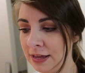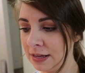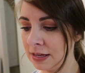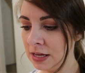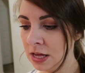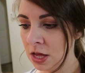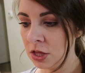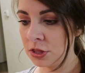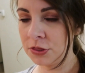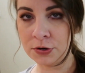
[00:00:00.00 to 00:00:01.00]
like
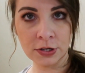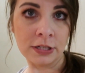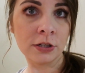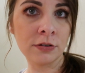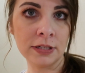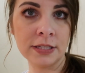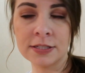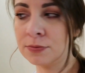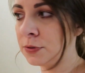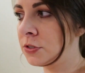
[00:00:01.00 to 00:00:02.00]
30
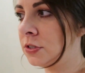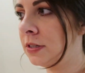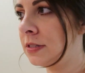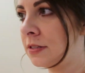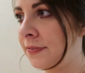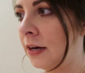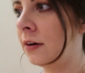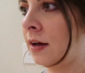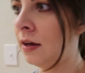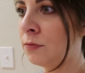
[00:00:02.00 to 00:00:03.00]
degrees, which is
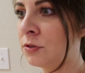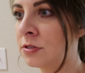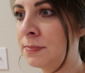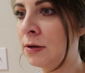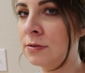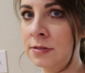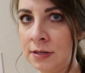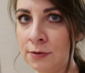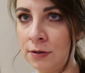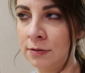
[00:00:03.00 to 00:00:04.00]
Fahrenheit, which is about
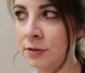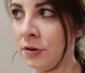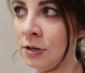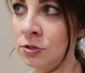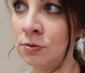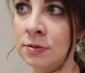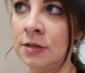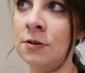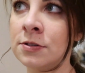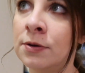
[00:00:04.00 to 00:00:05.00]
zero, 32
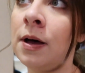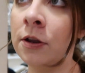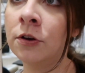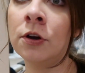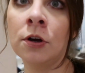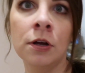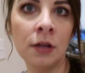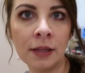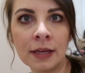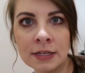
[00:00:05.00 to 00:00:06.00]
zero, so under
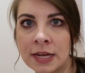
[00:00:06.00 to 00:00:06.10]
like